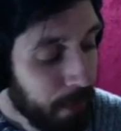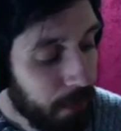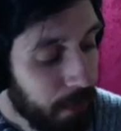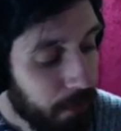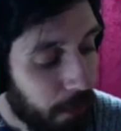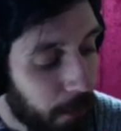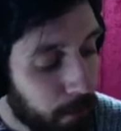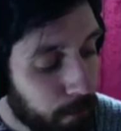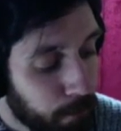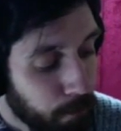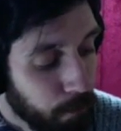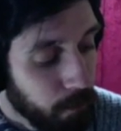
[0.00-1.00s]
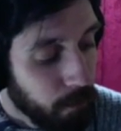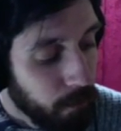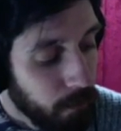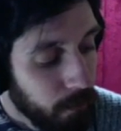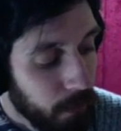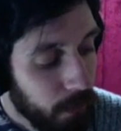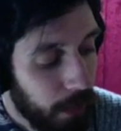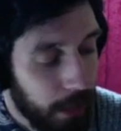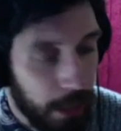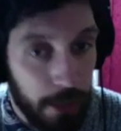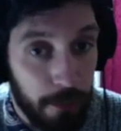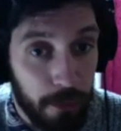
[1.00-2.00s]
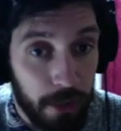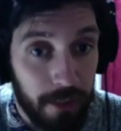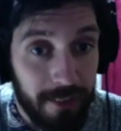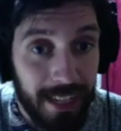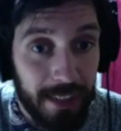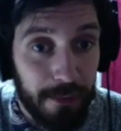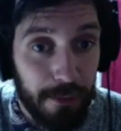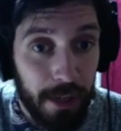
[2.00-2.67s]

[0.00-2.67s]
So you've got the 2nd